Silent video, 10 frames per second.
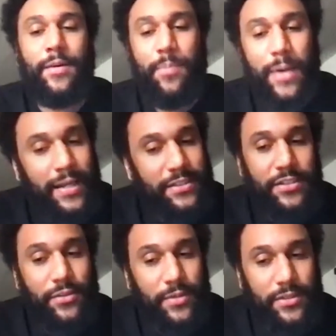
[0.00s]
The posture
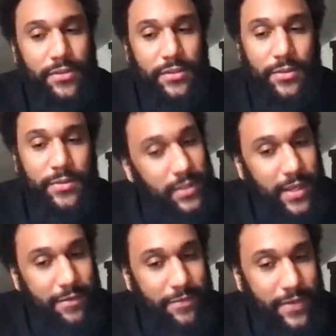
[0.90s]
you introduce to
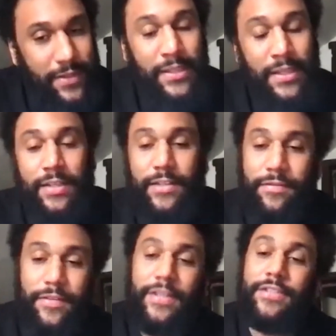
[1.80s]
that fence, the
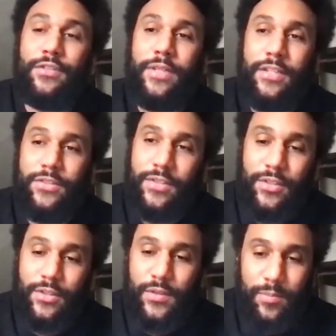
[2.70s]
fence you
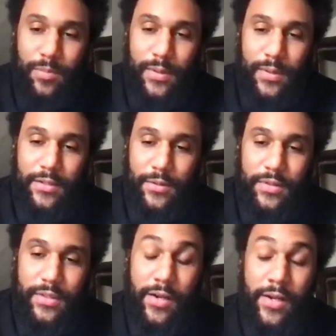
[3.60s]
introduce to political
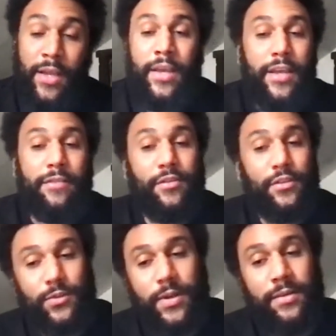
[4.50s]
theory. If you
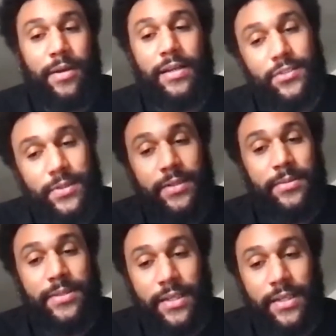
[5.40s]
shred my dream,
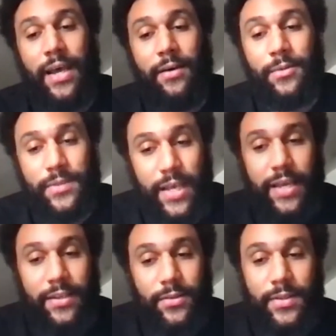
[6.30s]
son, I will
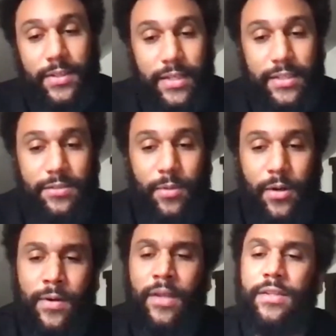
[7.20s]
tack you to
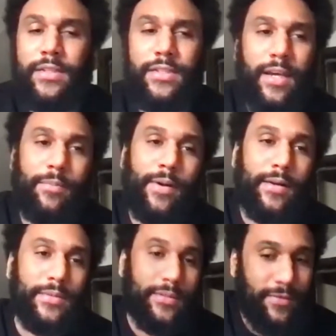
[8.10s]
Gunsmoke. The
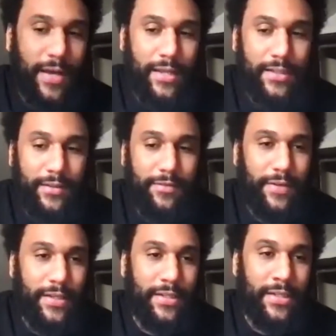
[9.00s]
suburbs are finally
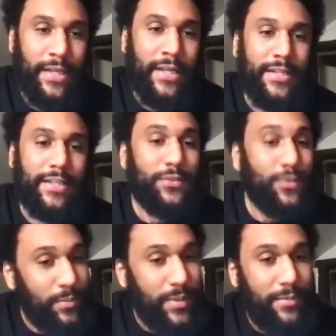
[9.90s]
offended. This
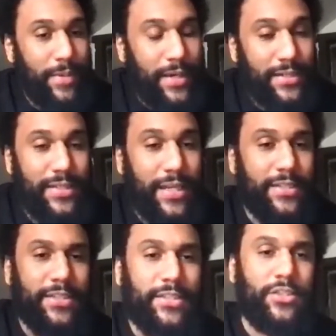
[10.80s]
will be a
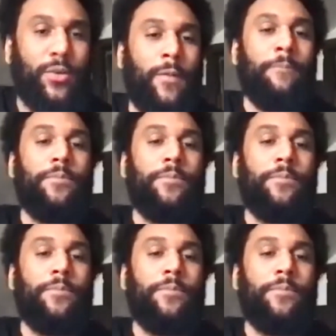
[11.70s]
meditation too.